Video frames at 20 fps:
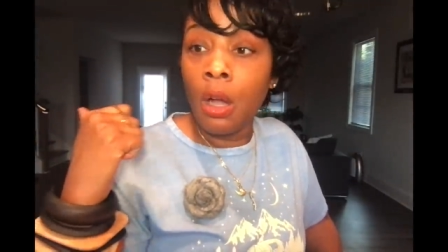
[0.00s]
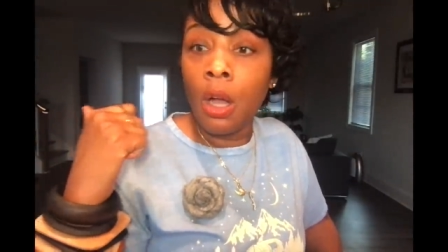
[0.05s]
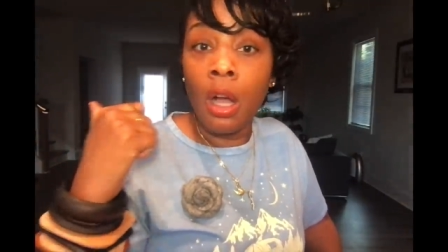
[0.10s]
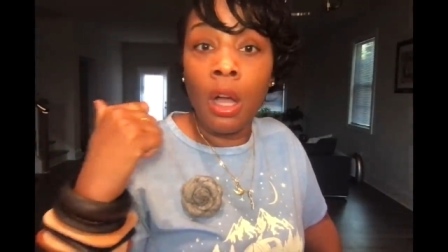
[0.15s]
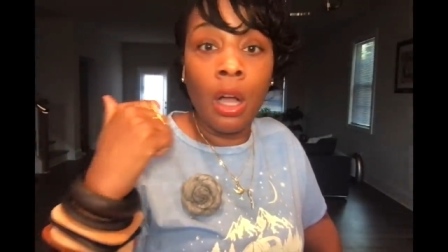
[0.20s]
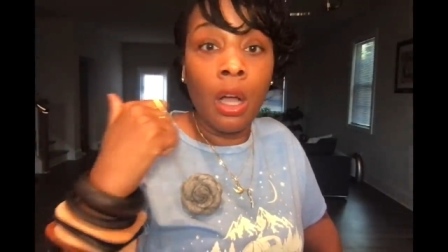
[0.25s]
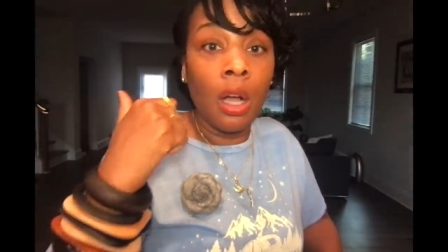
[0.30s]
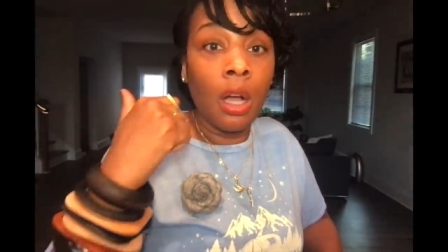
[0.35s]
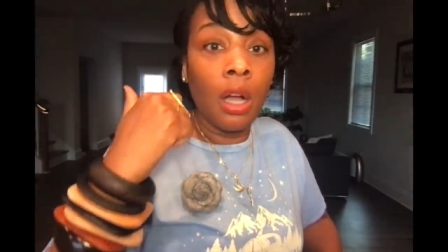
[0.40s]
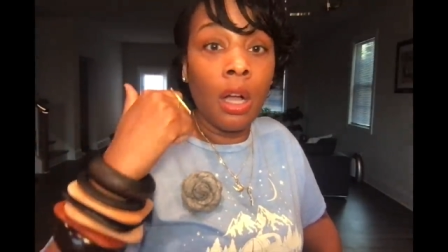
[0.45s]

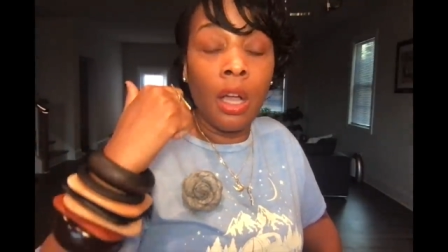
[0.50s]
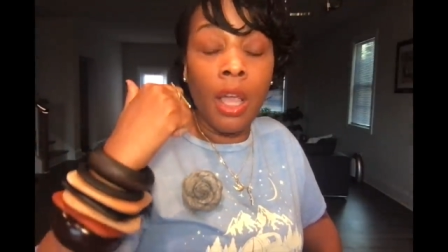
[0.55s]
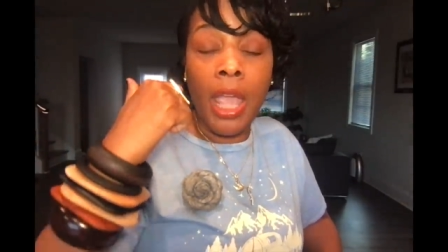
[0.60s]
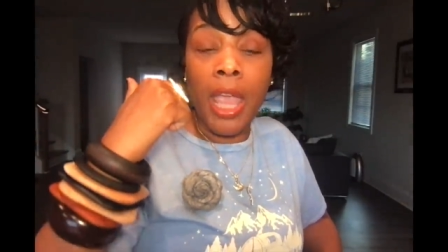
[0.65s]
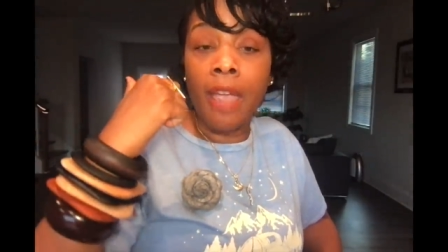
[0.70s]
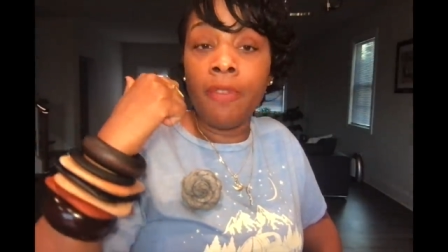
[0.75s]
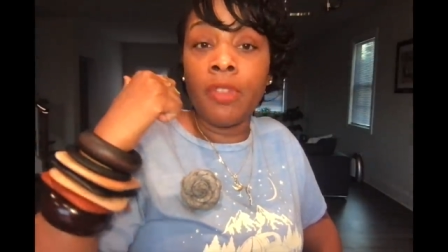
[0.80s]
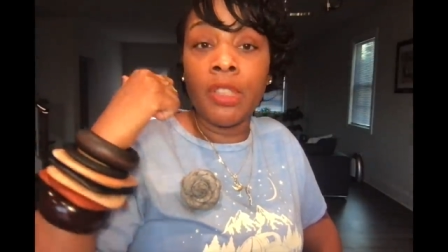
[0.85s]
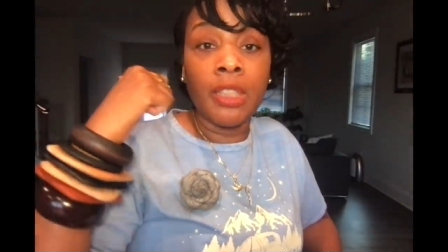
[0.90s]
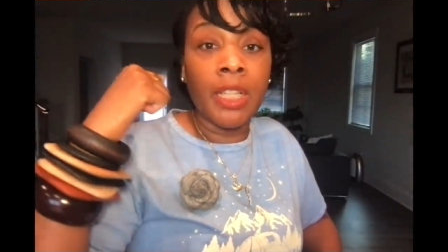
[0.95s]
uh,
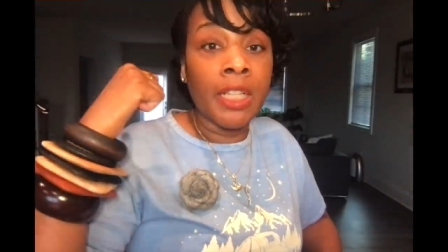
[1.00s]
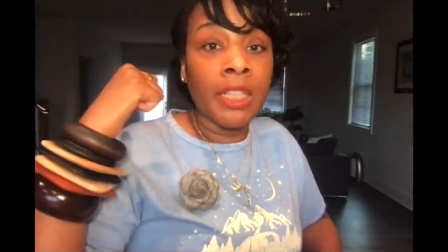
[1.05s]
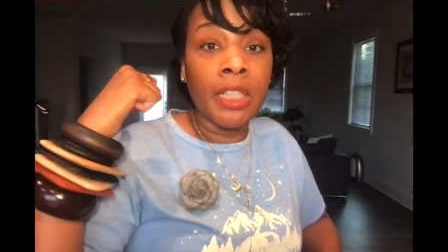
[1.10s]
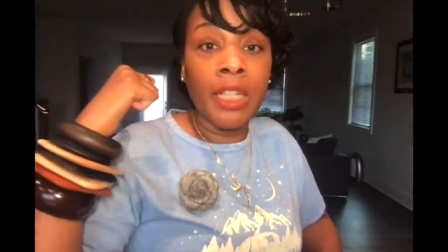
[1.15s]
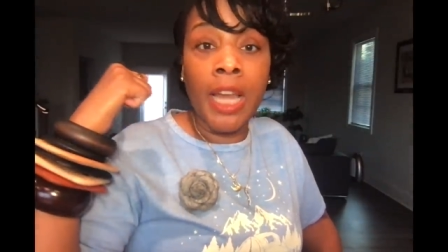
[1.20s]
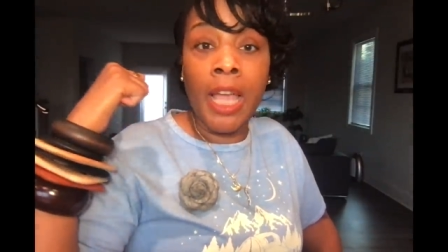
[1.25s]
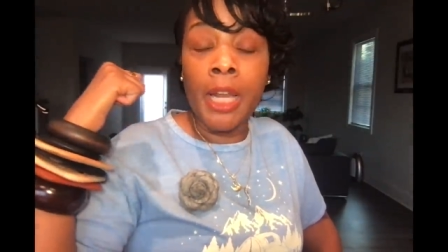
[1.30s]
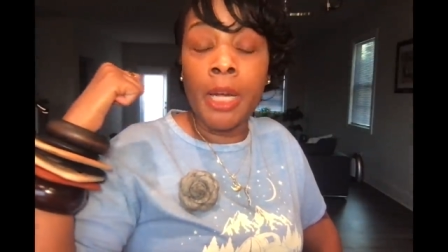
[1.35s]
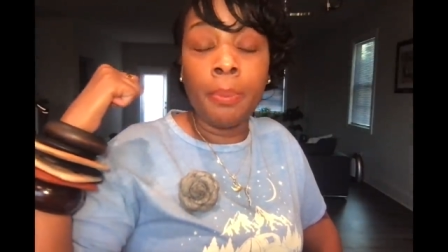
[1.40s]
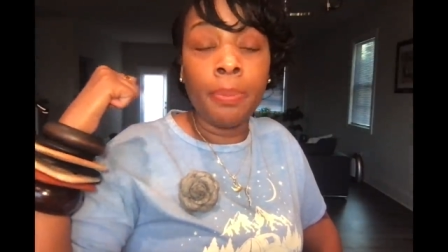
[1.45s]
everything
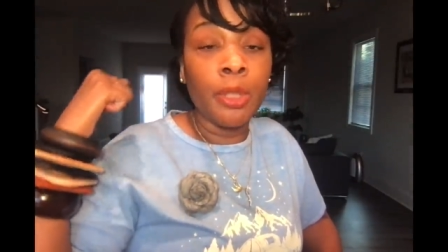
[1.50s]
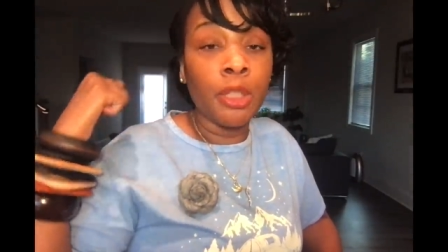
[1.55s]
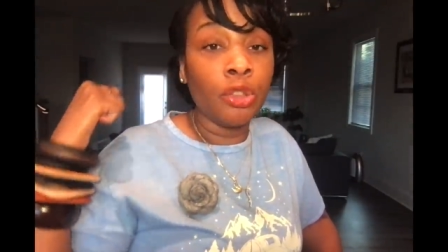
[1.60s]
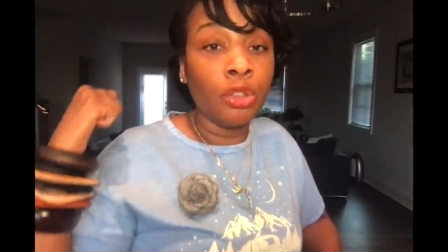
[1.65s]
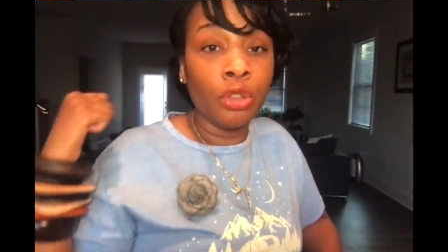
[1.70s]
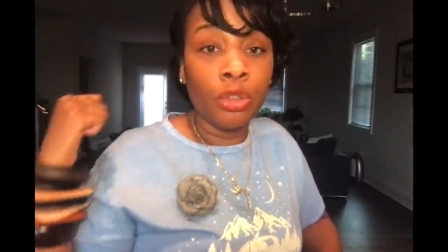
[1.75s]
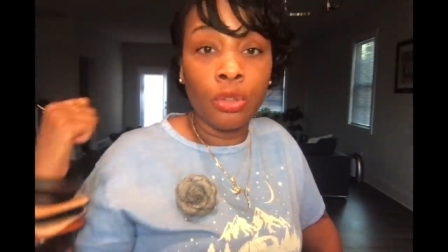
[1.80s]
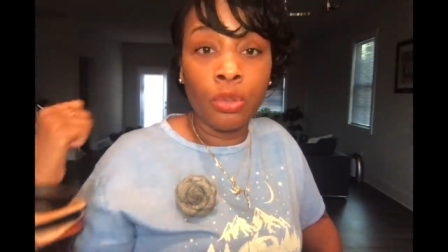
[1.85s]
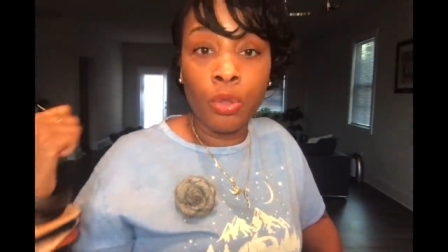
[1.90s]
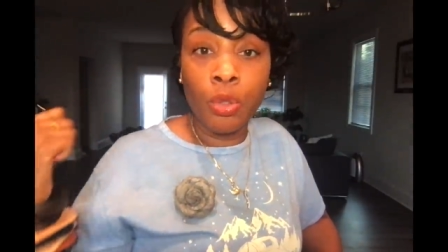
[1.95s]
that they didn't
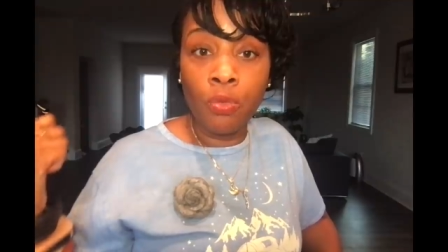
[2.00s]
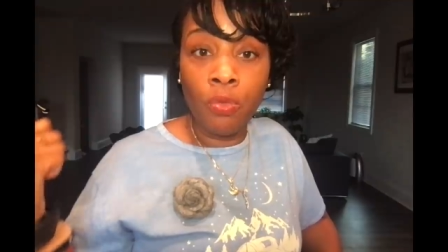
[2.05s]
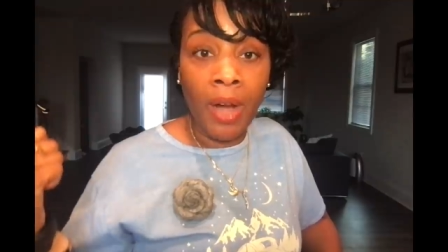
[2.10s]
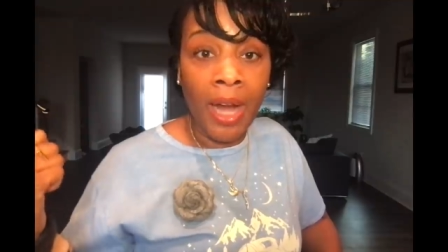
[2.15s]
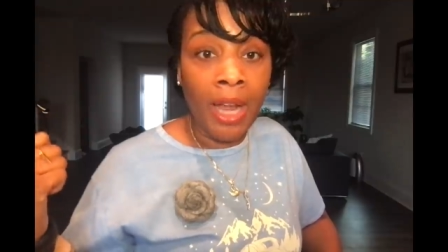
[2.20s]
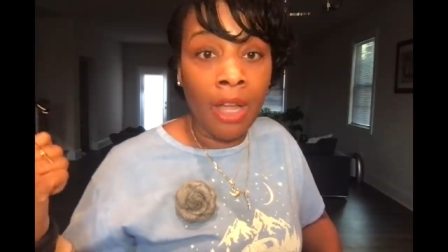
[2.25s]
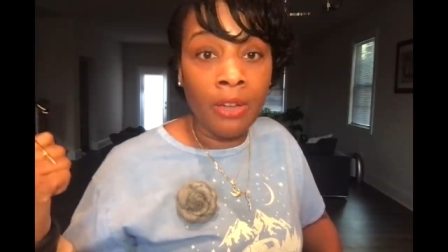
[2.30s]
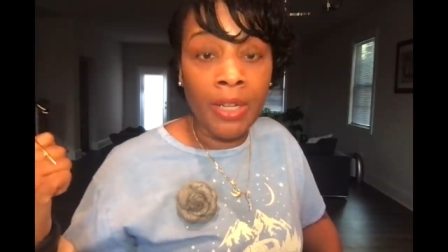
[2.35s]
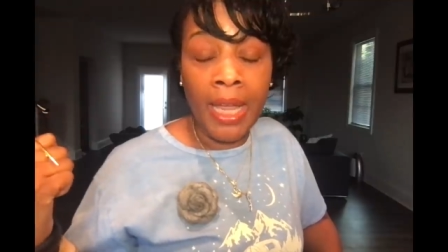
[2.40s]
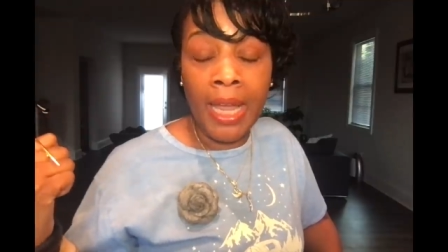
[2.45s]
put you through
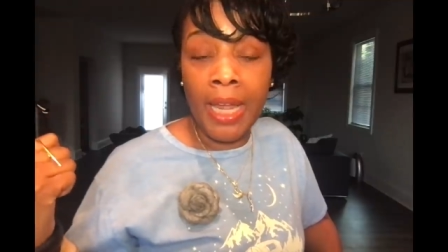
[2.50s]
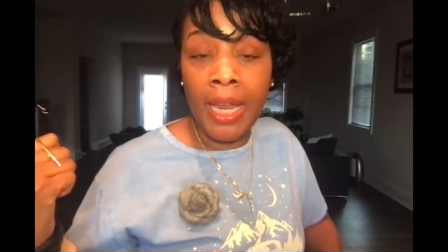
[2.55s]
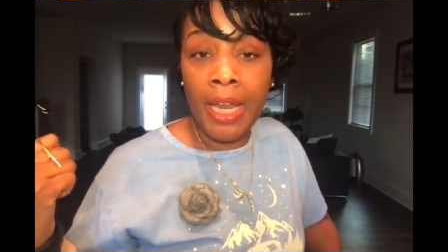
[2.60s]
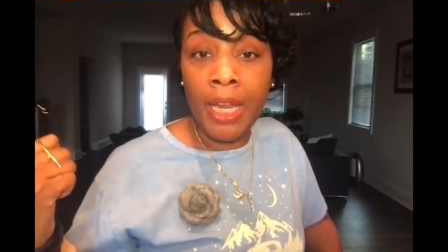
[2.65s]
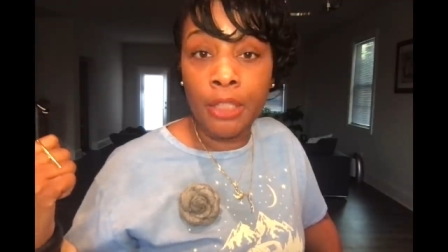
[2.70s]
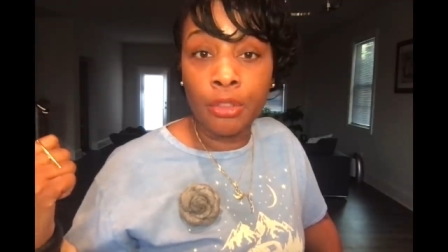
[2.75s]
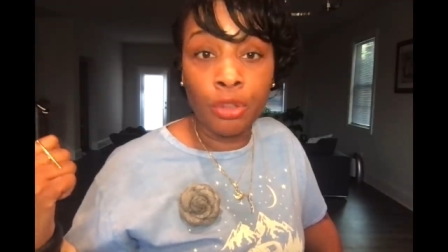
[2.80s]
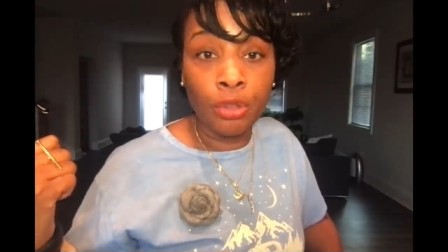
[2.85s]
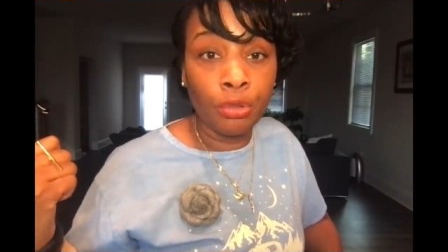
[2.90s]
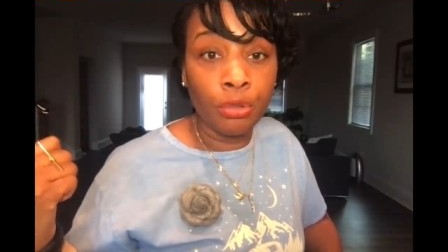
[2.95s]
round
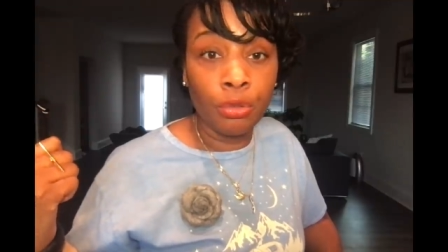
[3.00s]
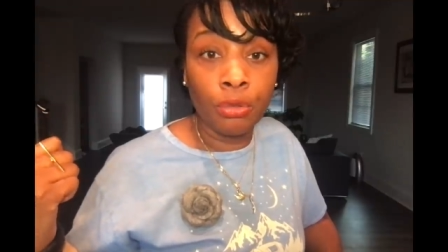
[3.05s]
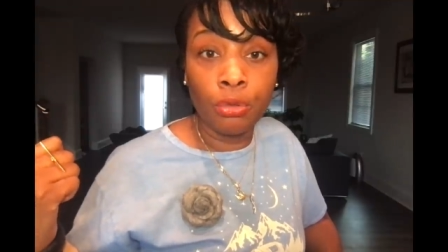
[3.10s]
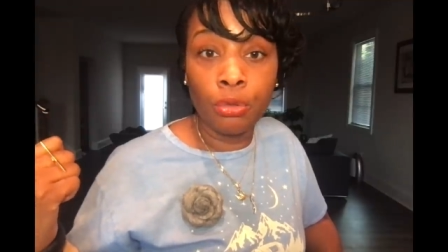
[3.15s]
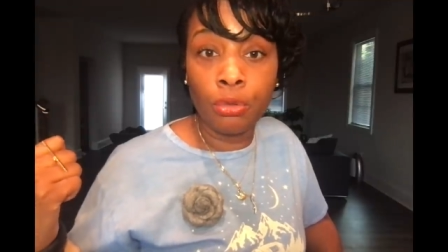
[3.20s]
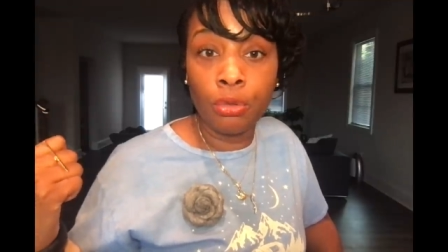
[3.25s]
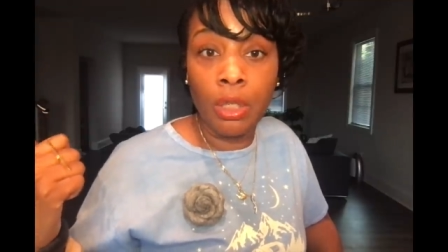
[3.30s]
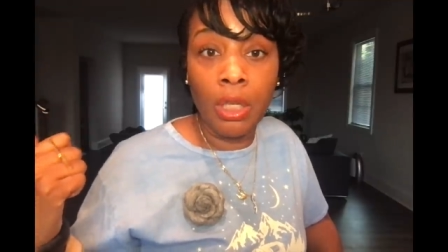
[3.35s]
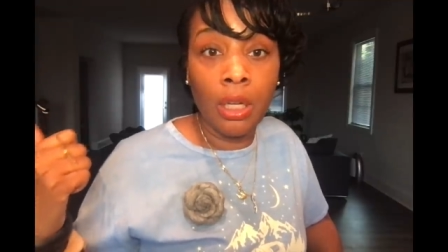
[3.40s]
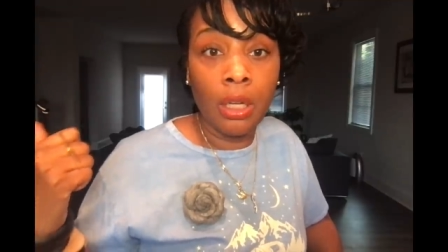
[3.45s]
there
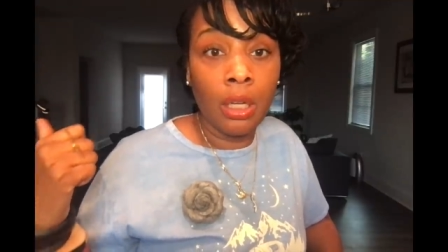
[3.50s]
to the